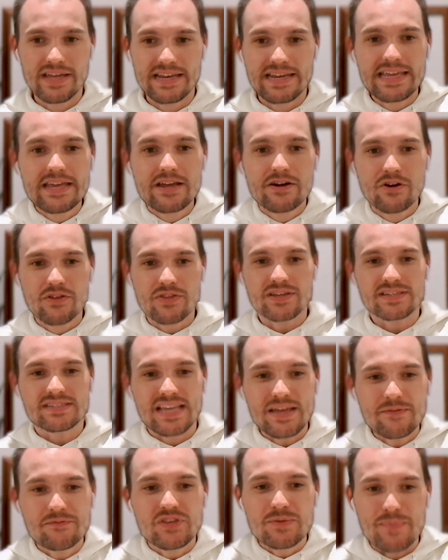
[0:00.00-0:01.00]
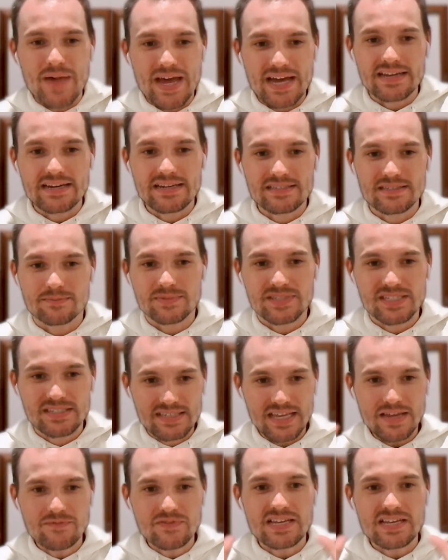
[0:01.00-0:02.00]
And here are the safety mechanisms, the
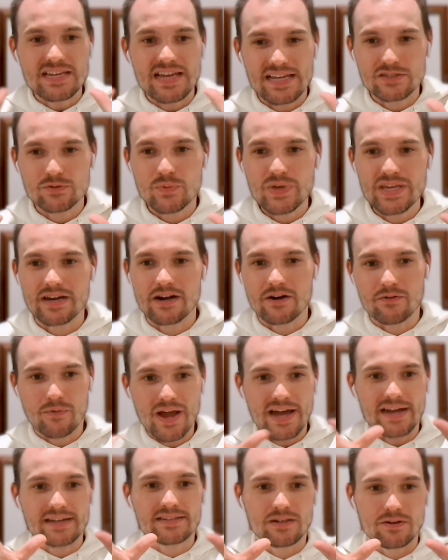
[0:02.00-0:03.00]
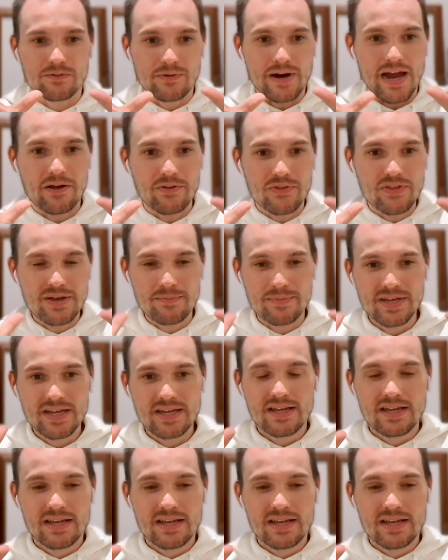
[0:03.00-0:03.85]
safety nets we can erect around them,